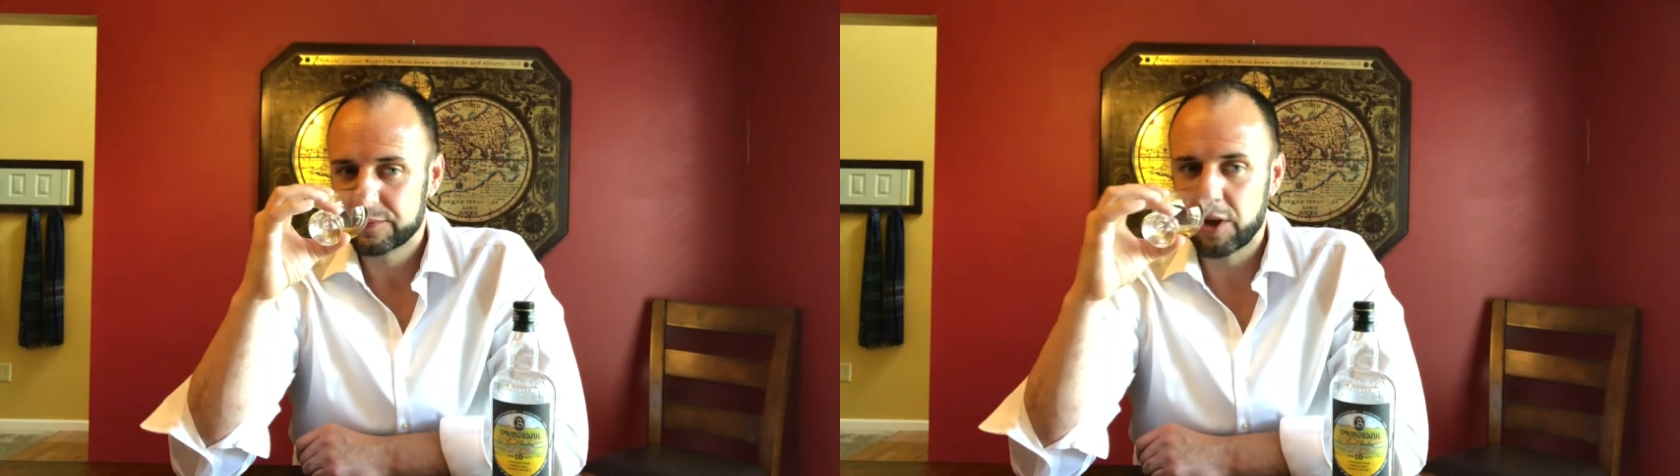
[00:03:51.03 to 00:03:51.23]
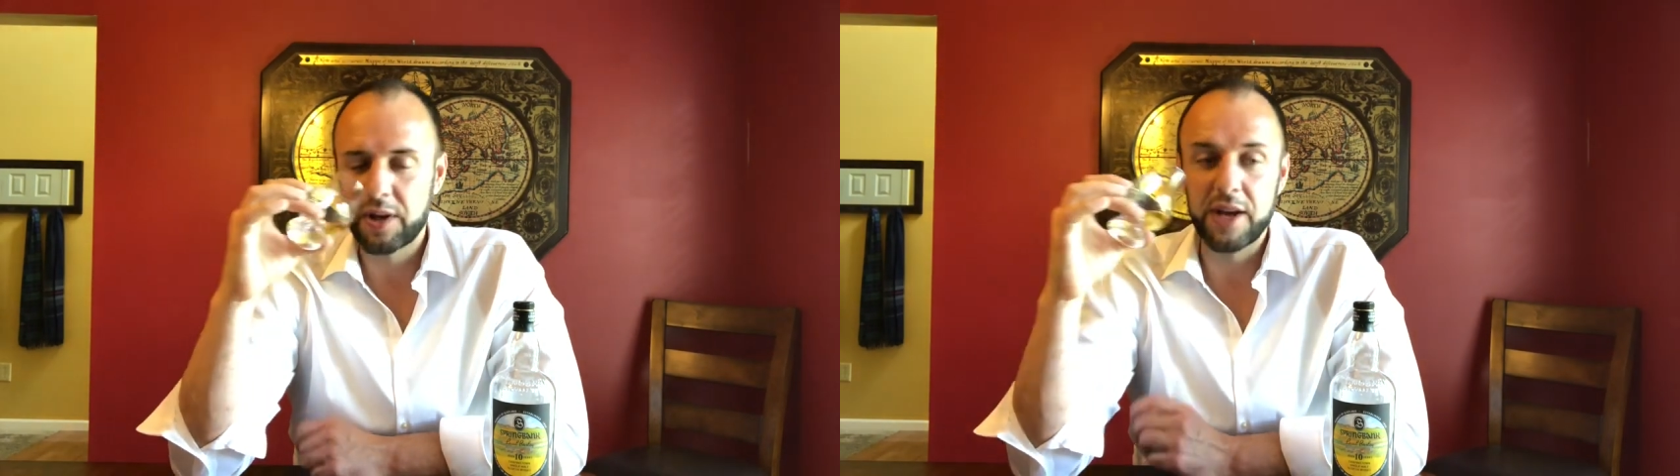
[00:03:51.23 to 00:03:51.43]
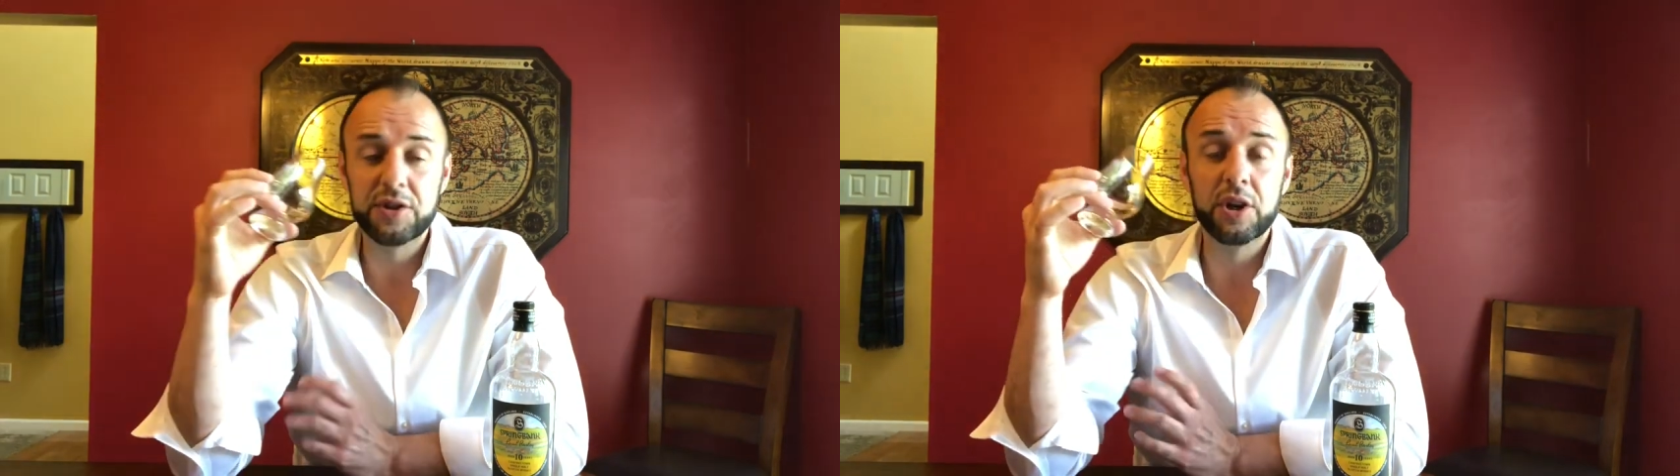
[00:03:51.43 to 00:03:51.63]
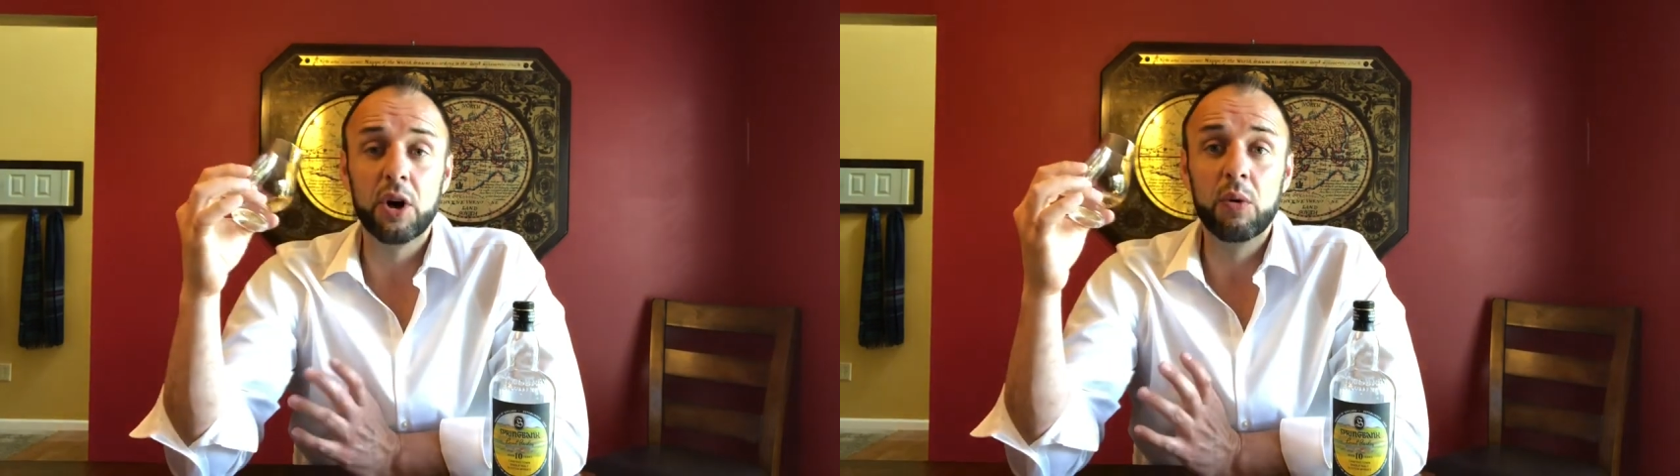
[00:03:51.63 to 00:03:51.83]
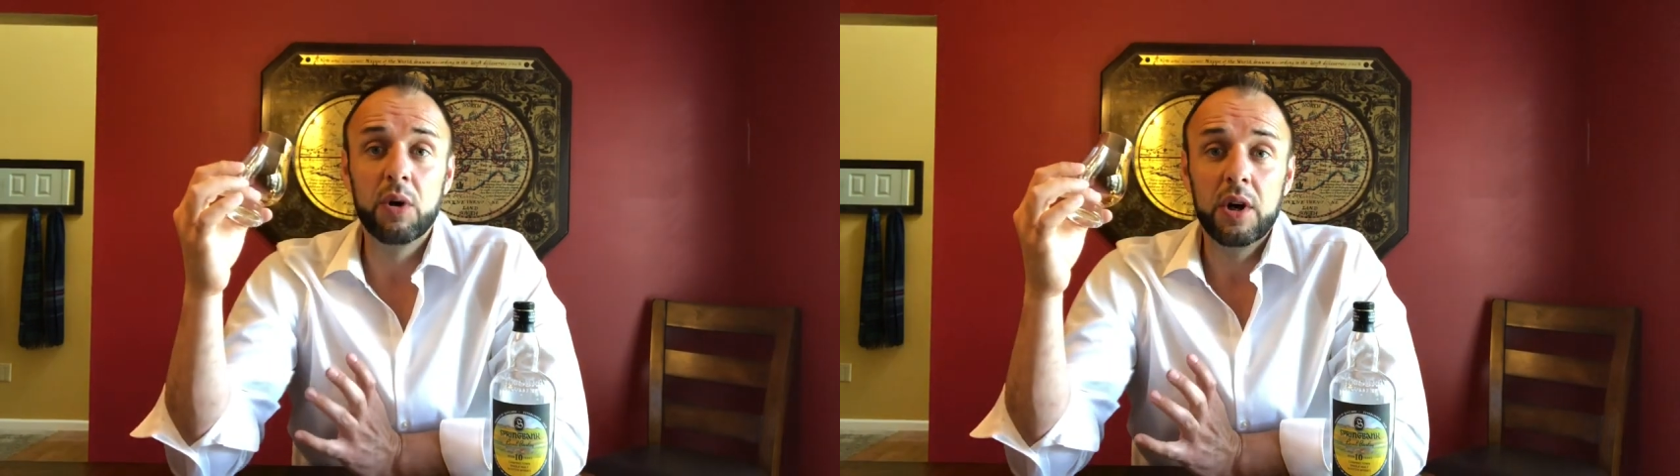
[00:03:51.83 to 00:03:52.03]
Okay,
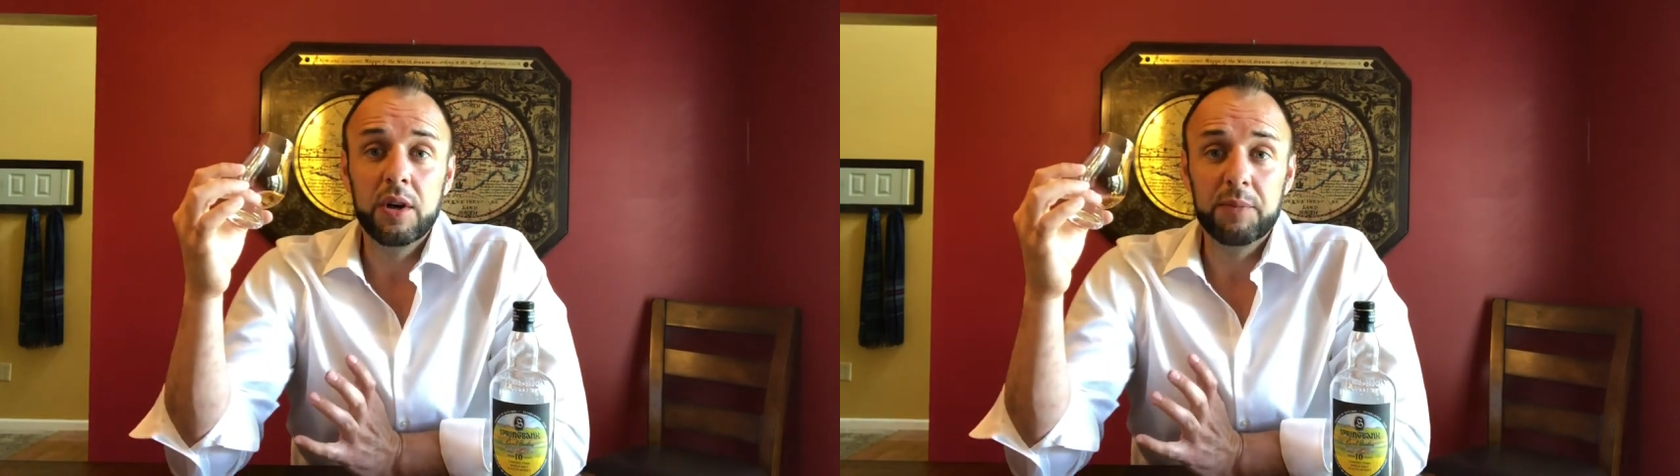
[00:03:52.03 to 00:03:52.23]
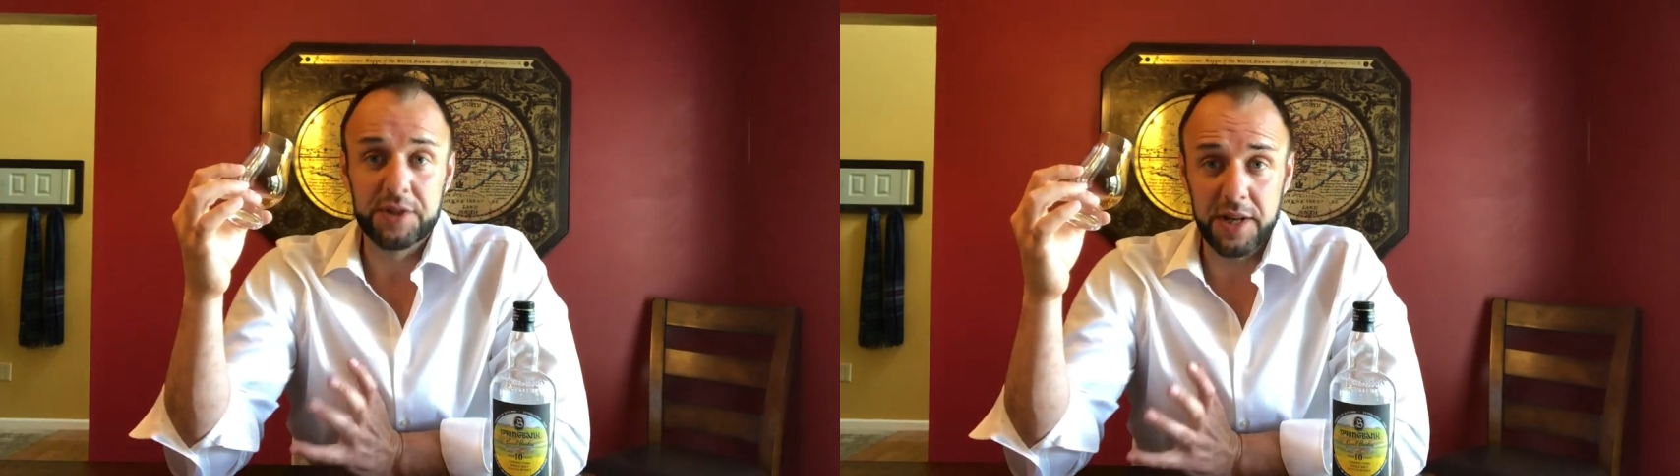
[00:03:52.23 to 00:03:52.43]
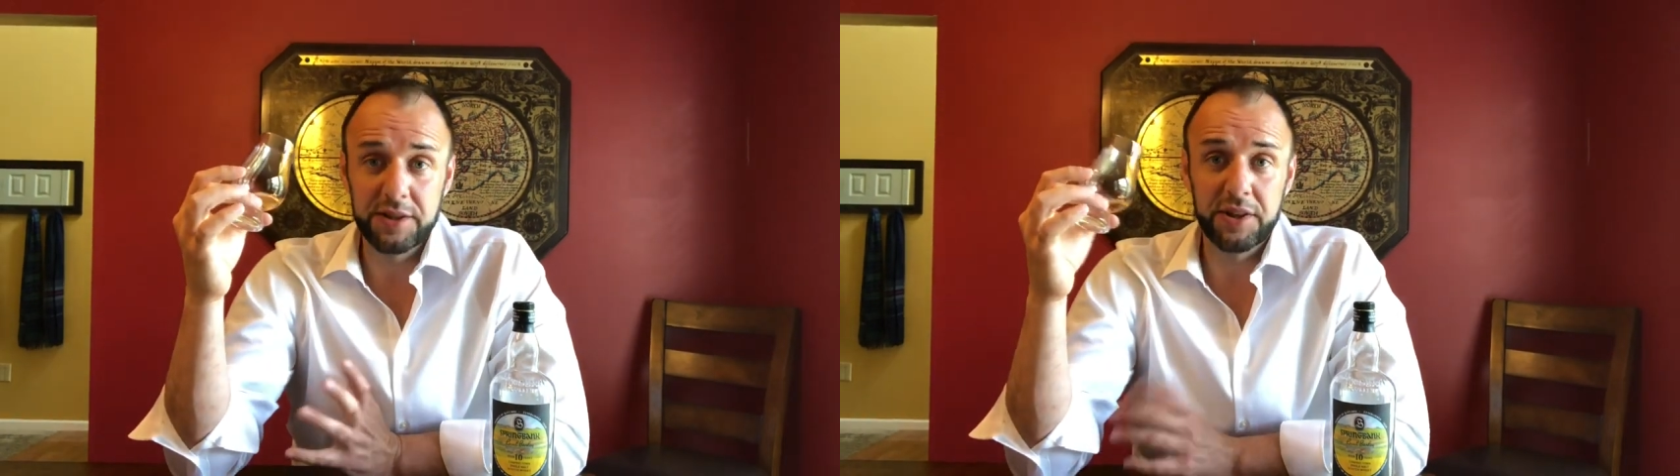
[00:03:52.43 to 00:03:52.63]
so besides